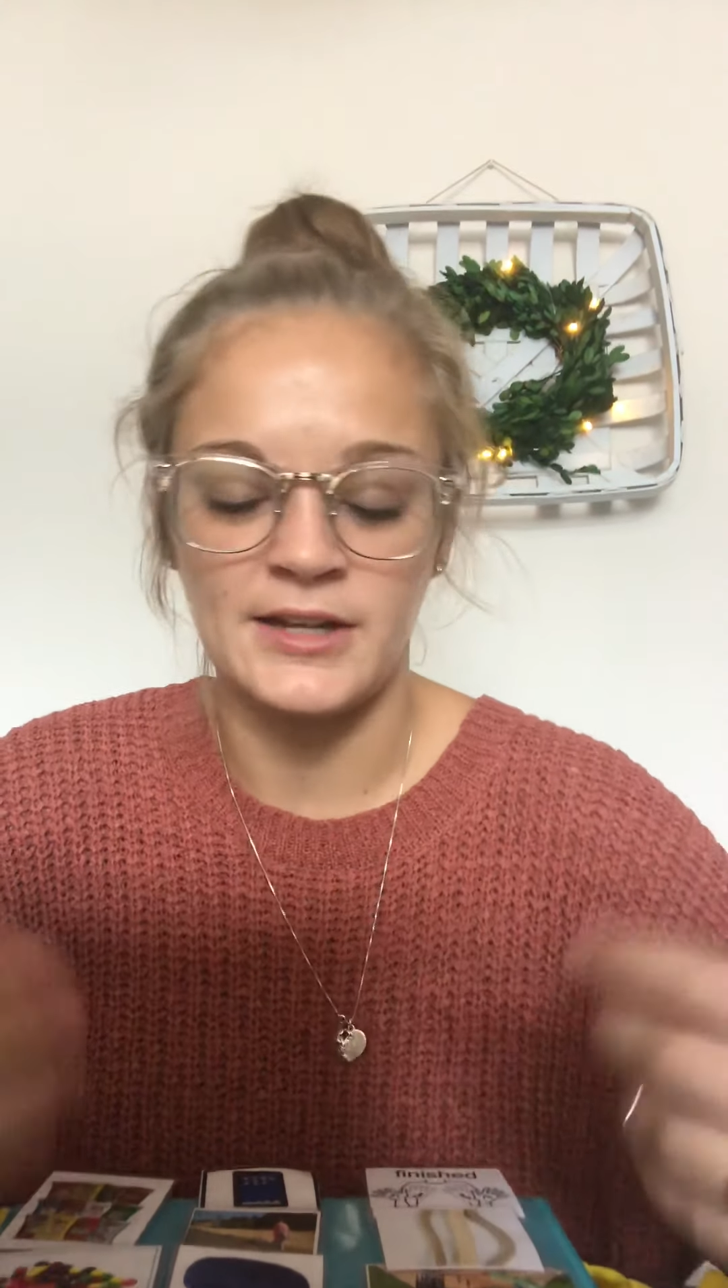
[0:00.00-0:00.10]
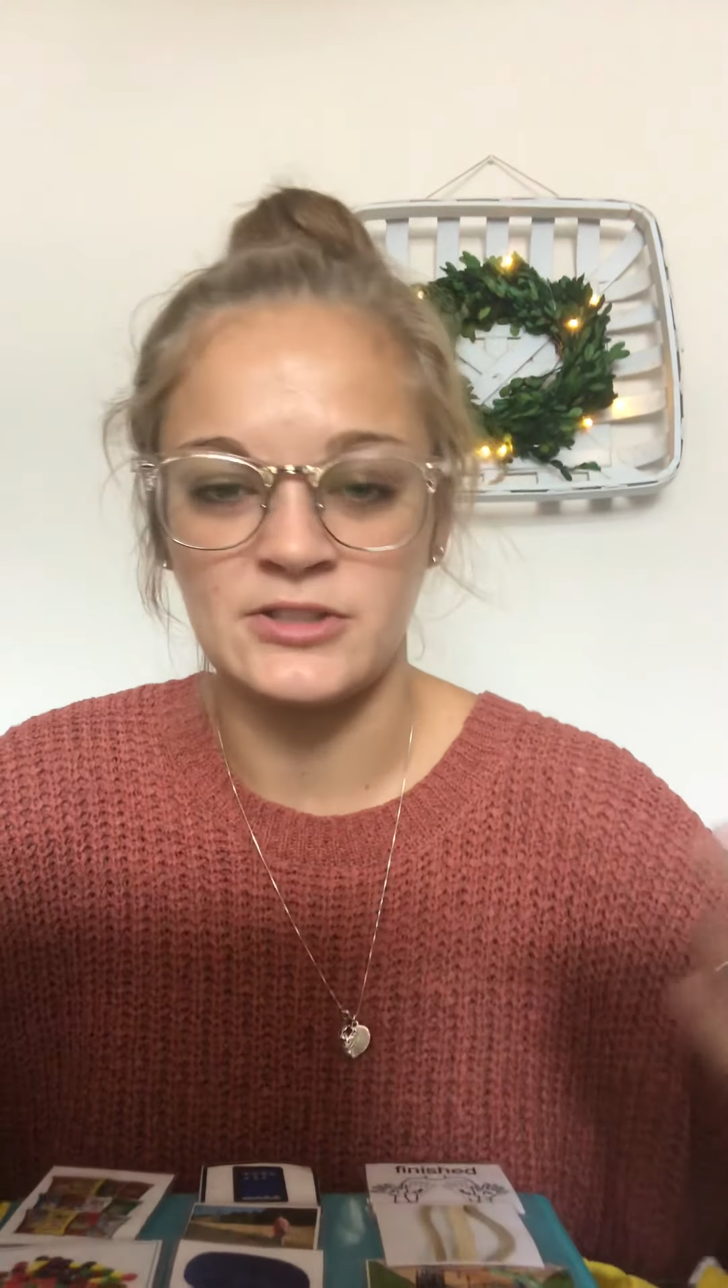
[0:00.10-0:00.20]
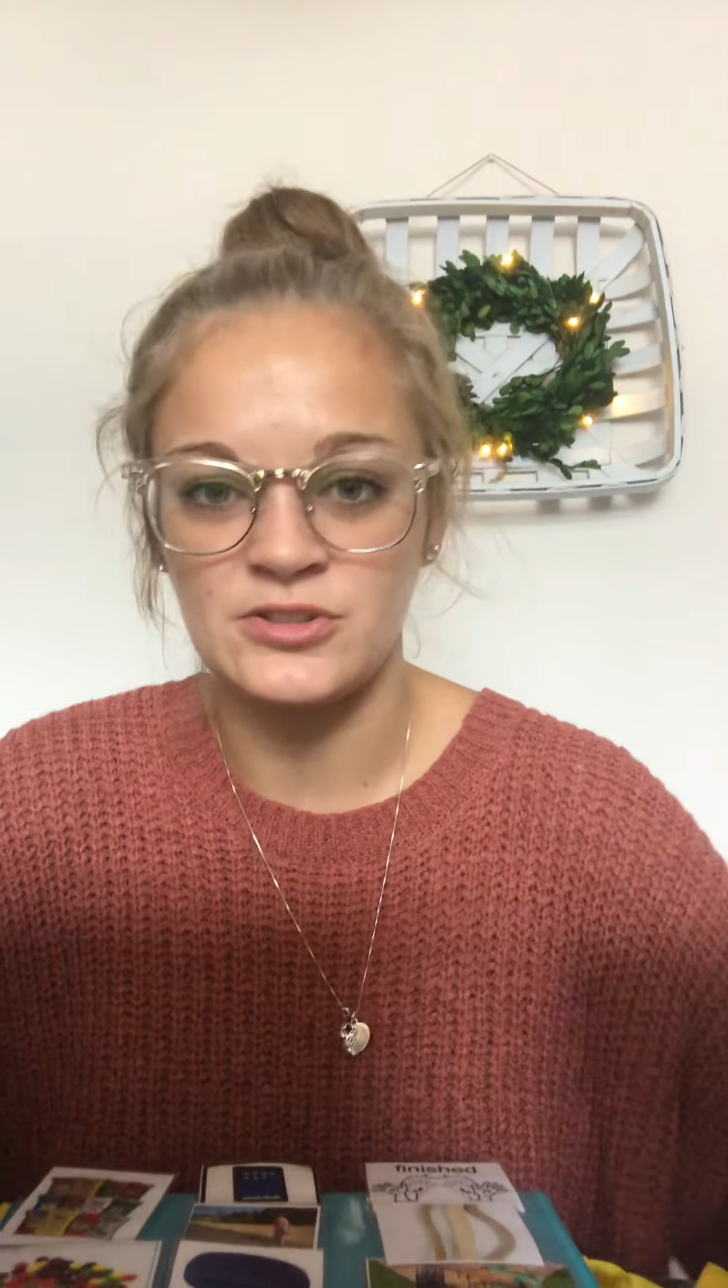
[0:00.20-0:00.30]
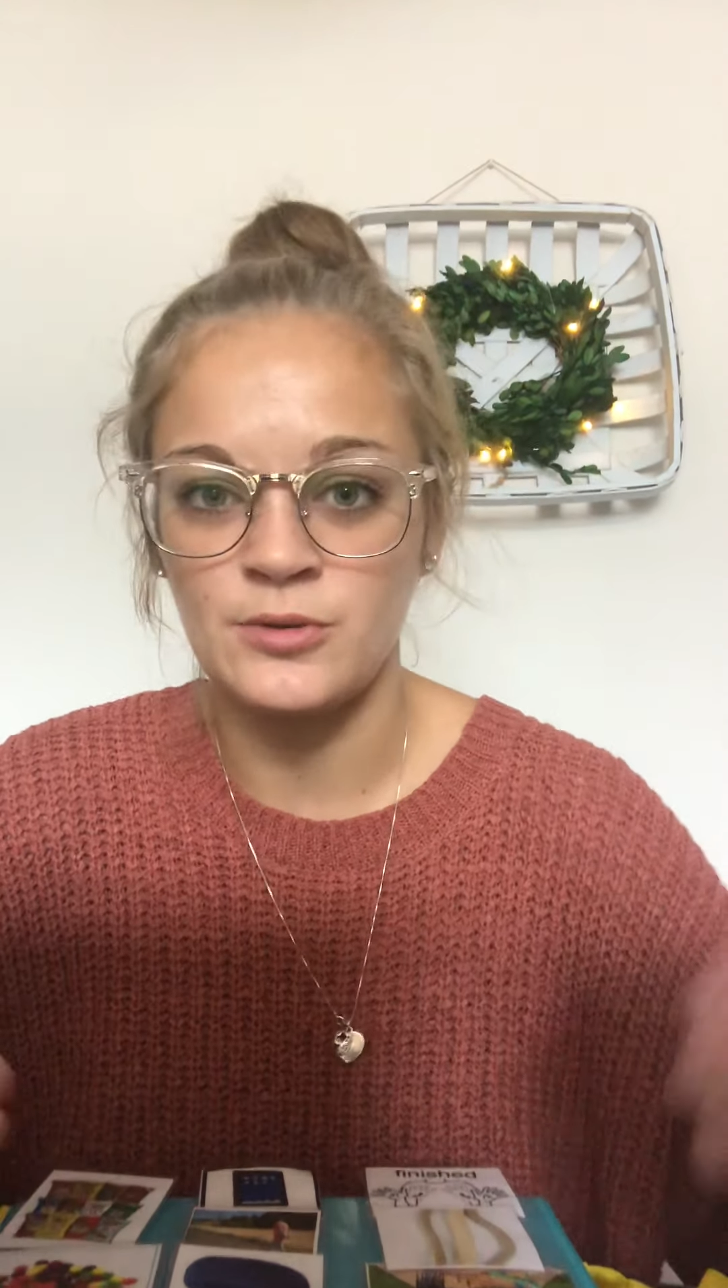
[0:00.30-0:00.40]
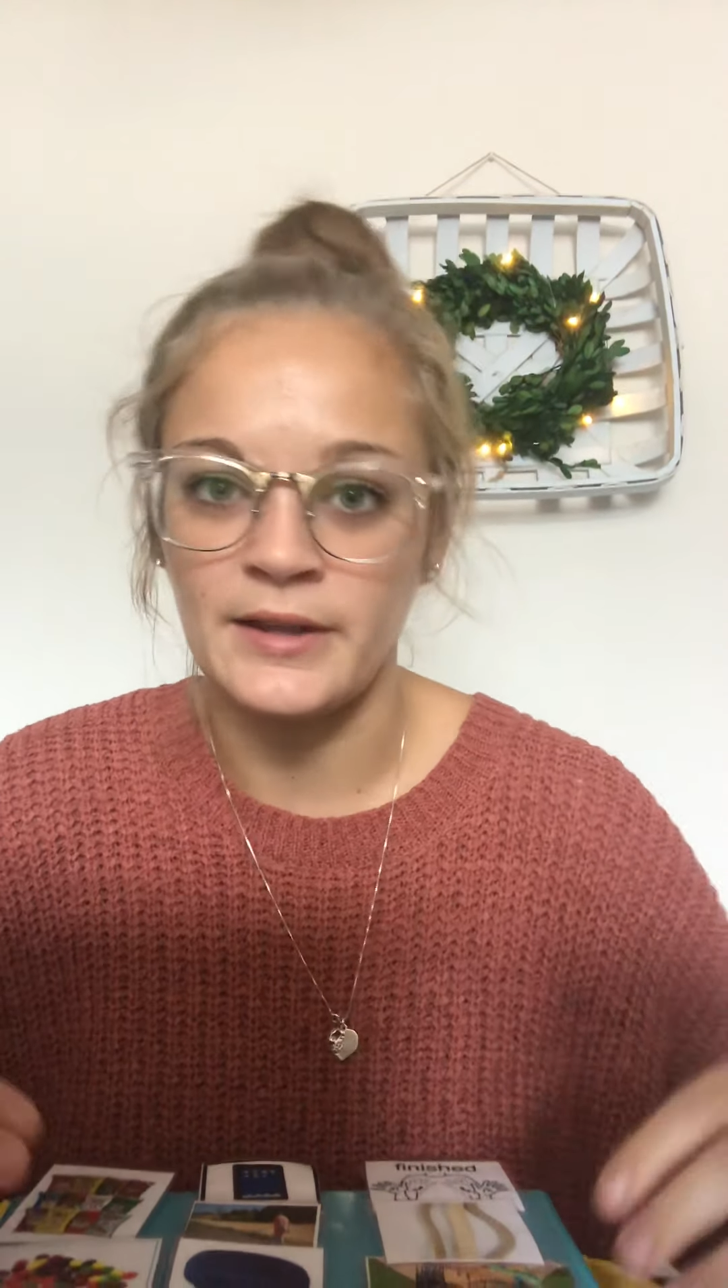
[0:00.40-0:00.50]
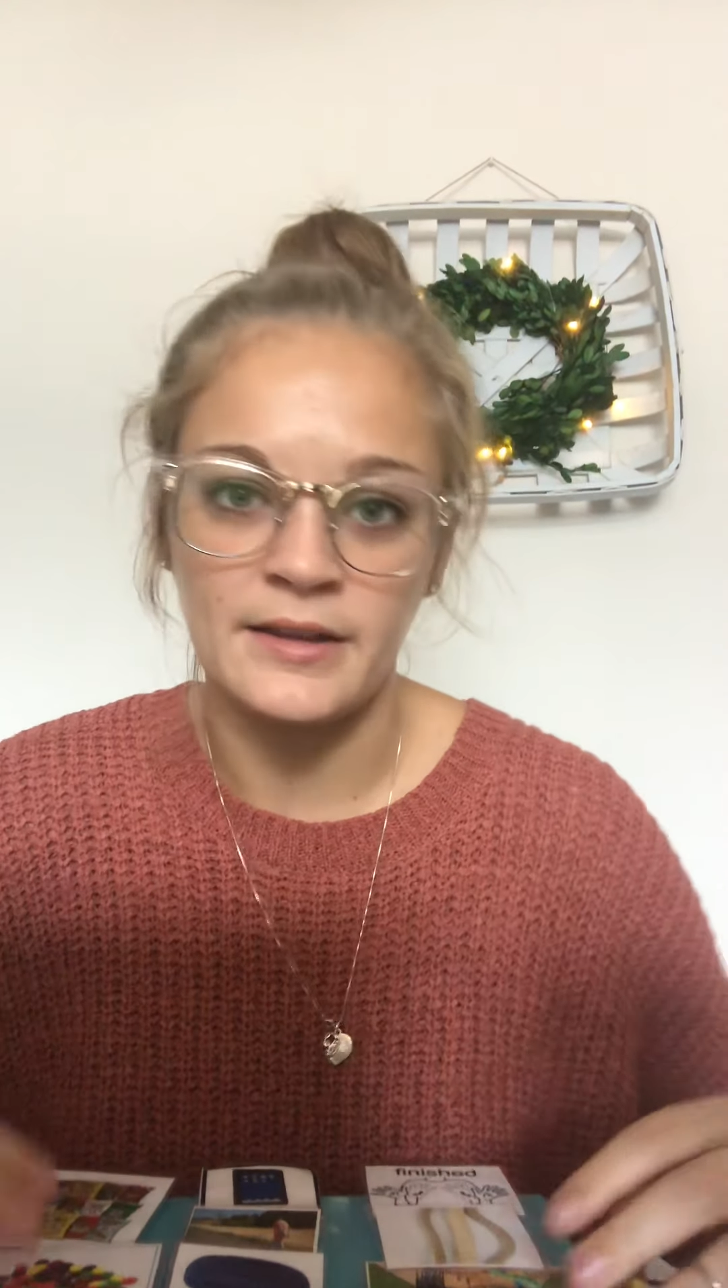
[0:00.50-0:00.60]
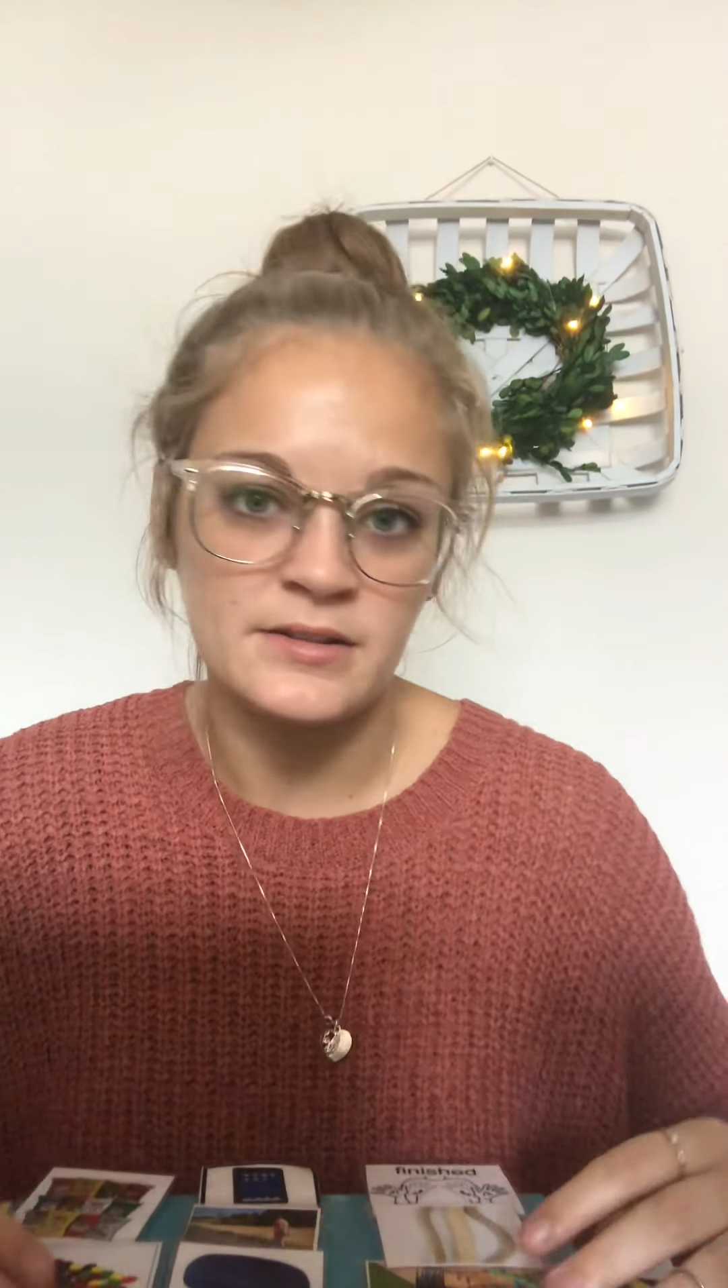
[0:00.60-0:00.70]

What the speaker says: I just quick